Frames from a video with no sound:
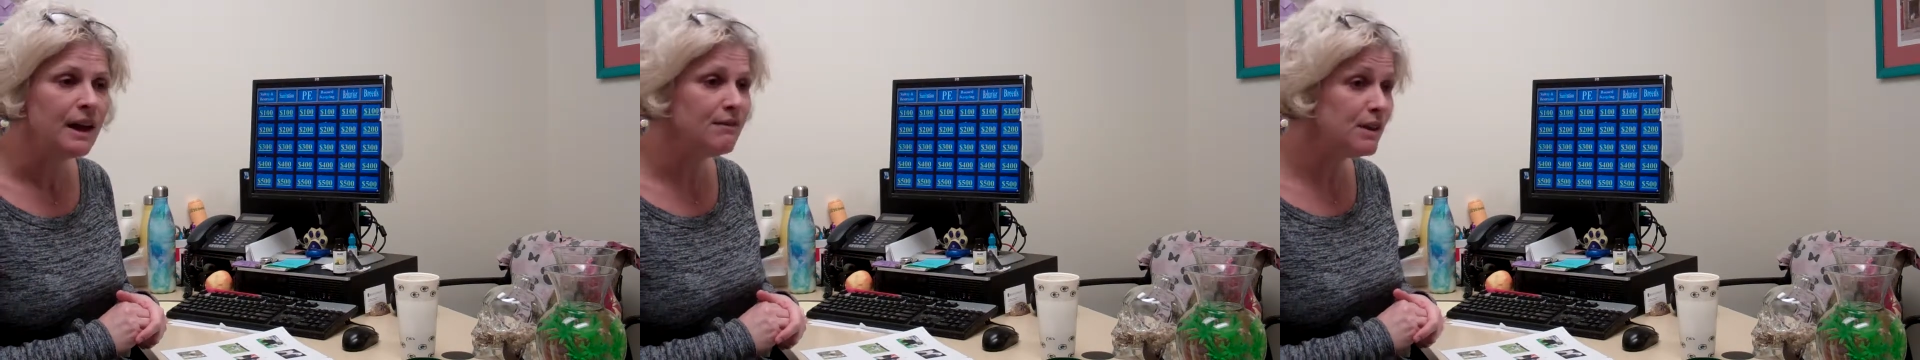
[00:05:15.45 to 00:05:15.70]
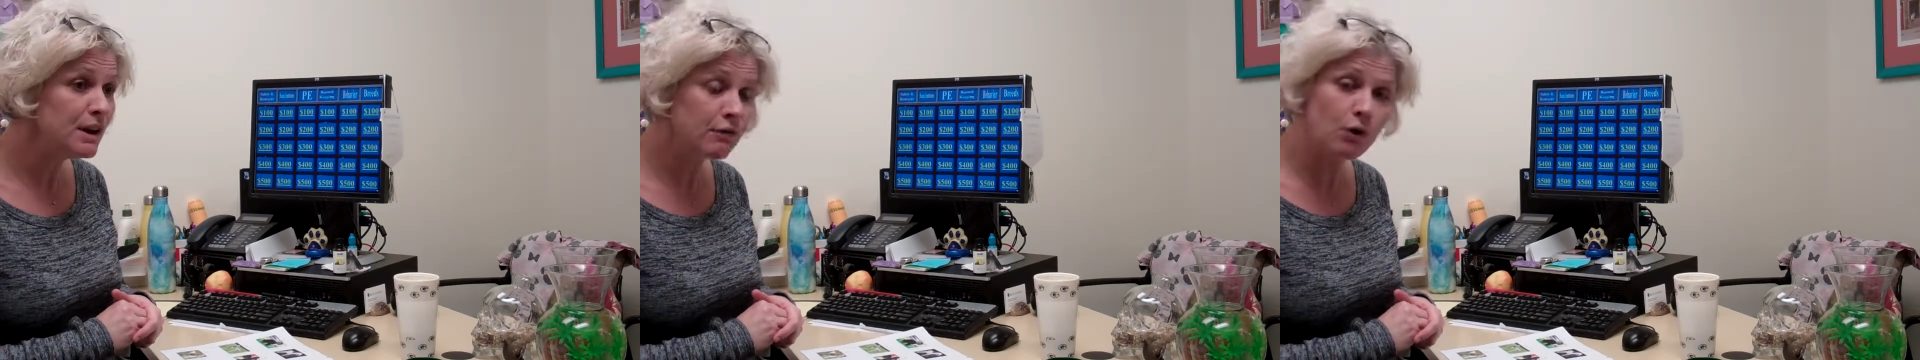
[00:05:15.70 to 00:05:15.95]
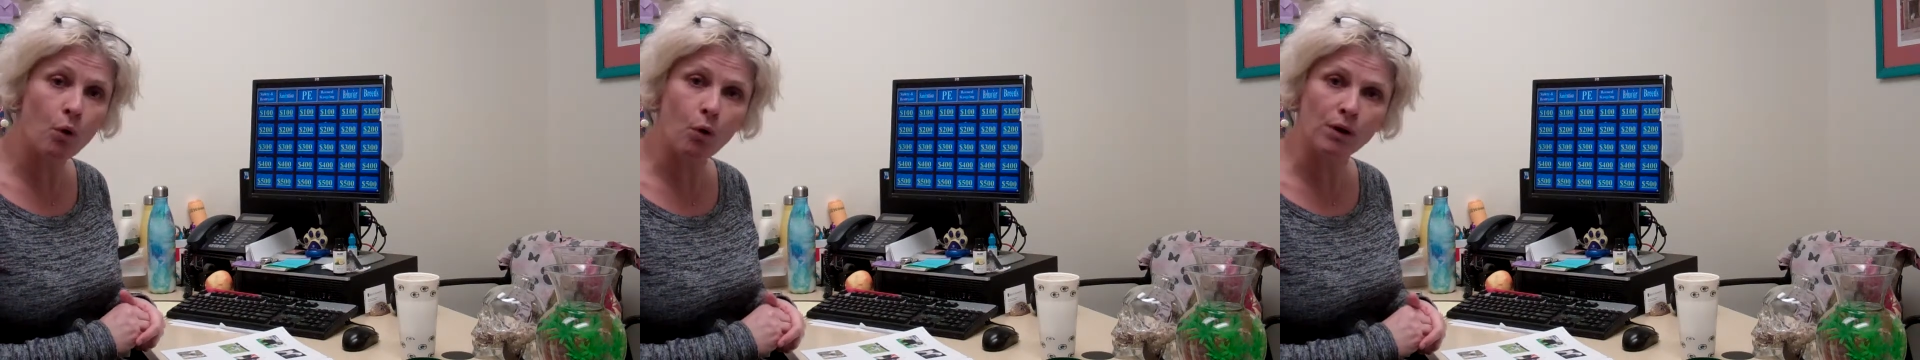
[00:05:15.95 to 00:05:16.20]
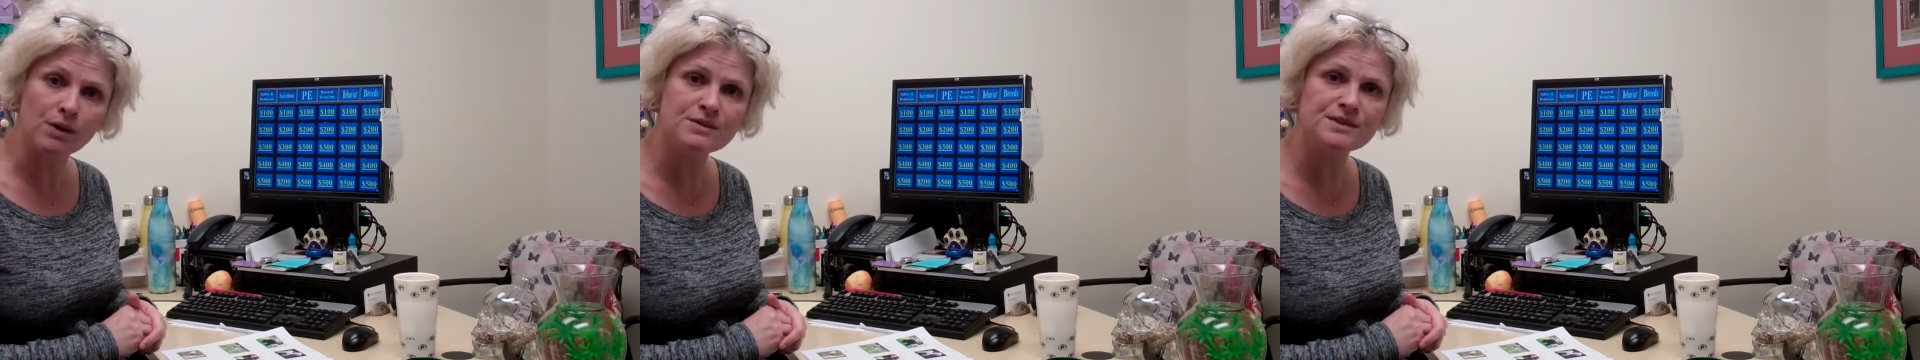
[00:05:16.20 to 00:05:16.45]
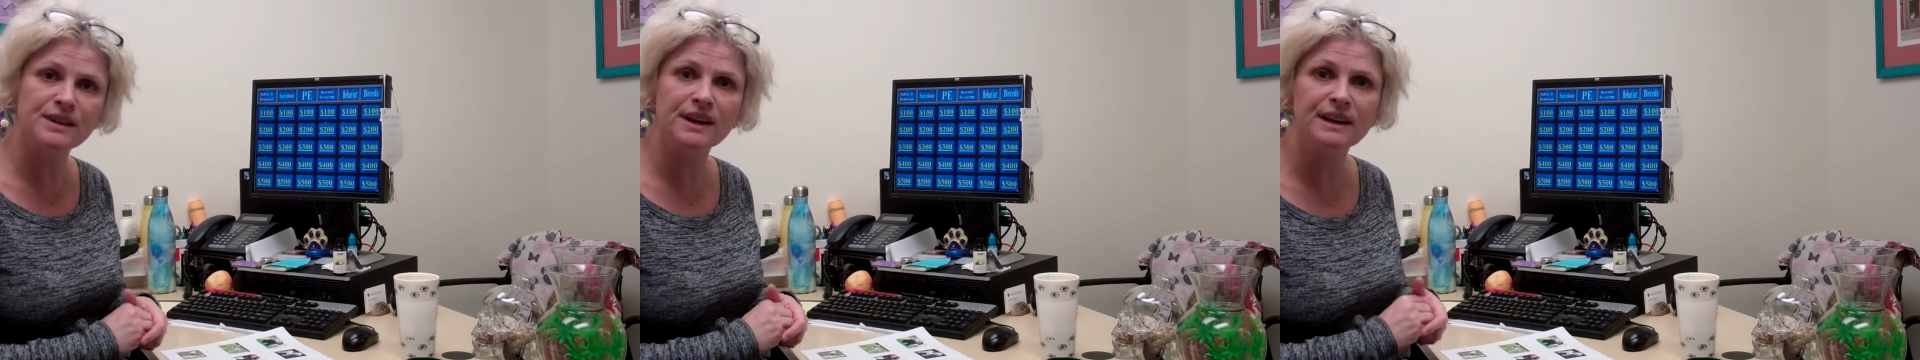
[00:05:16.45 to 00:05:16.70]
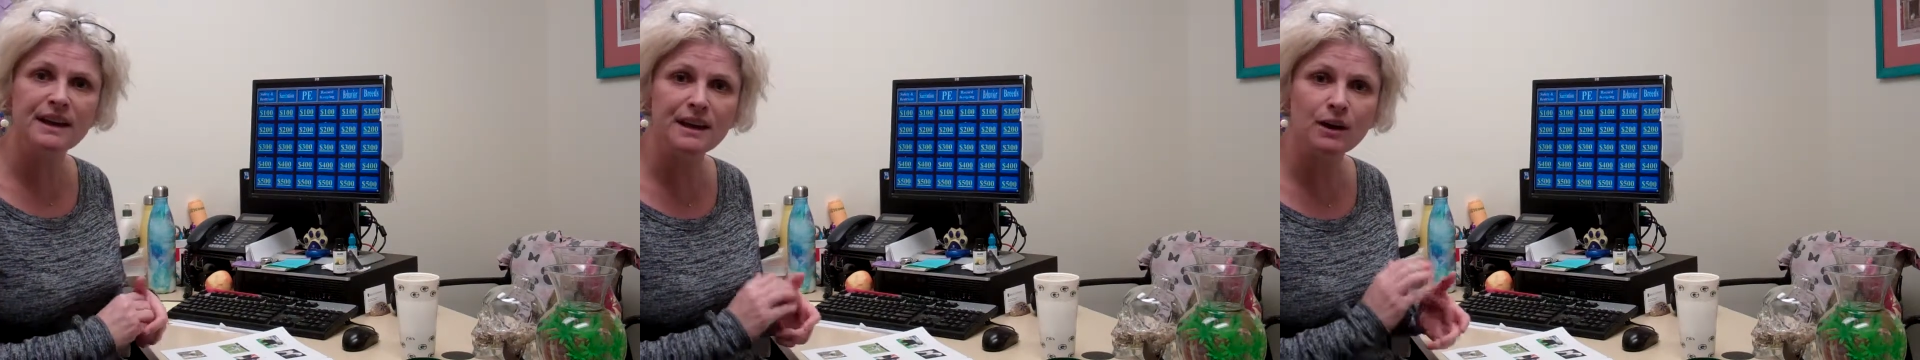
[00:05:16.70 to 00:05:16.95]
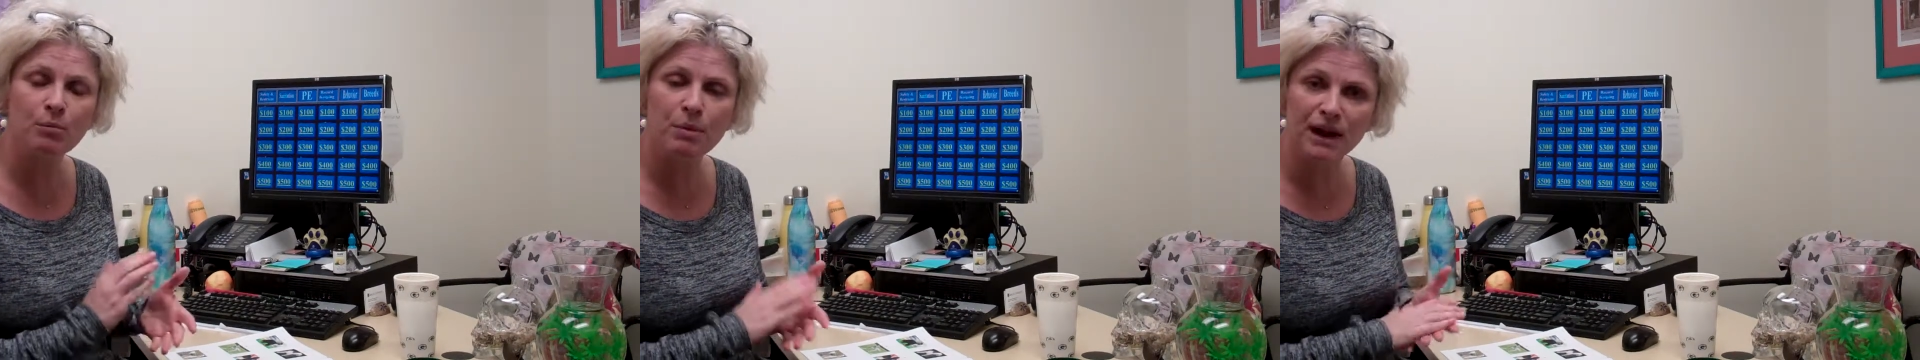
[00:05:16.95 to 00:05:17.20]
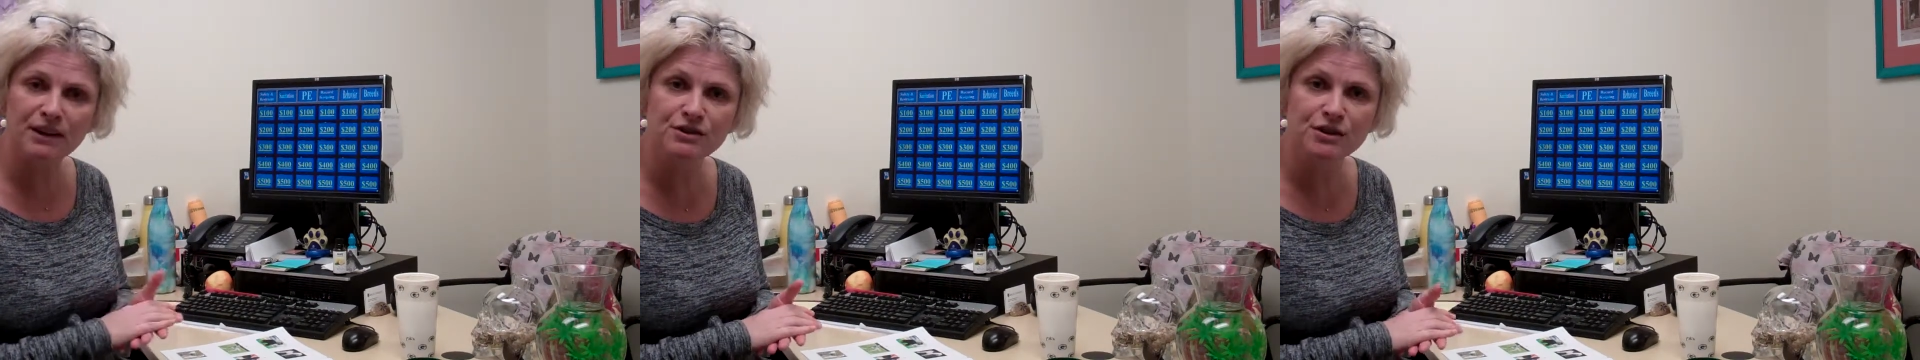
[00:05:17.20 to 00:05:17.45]
And then, of course, in
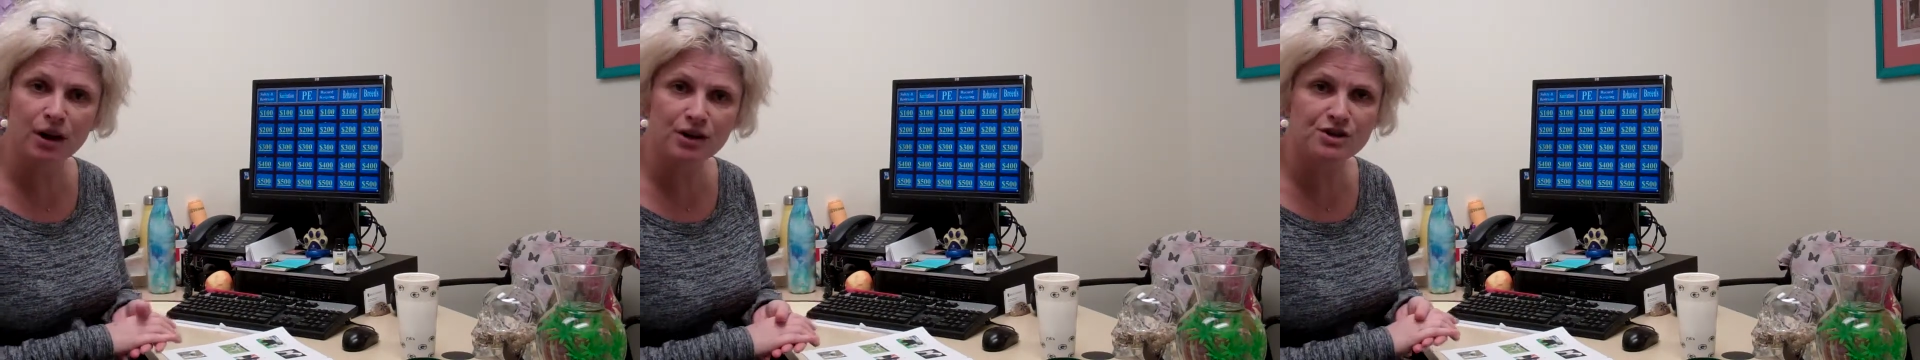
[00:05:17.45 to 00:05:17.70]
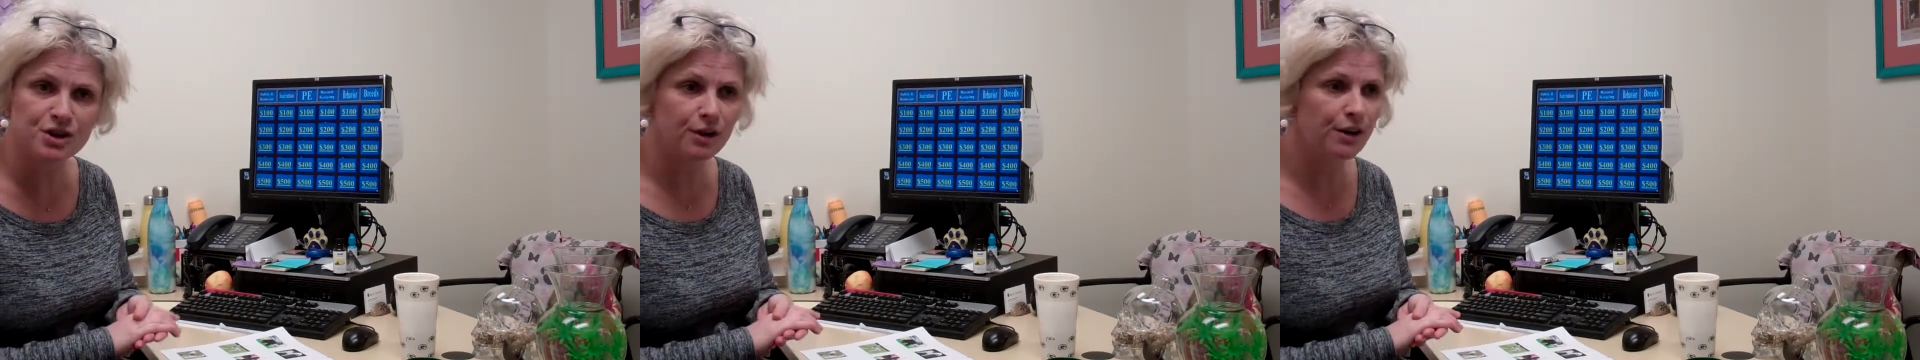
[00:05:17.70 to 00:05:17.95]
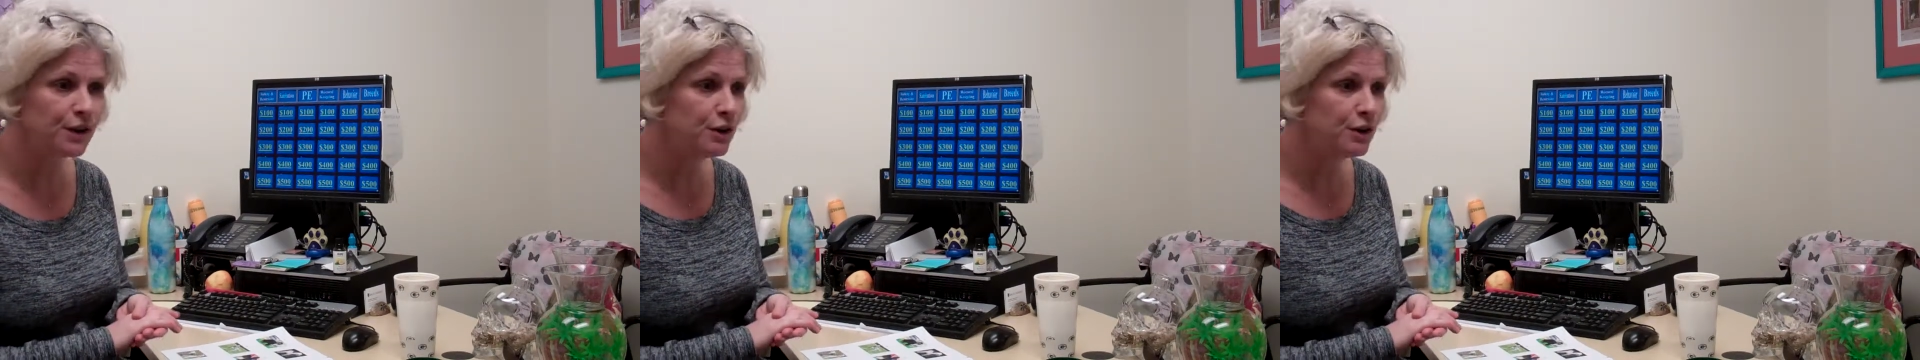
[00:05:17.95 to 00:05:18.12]
eCompanion Doc Sharing,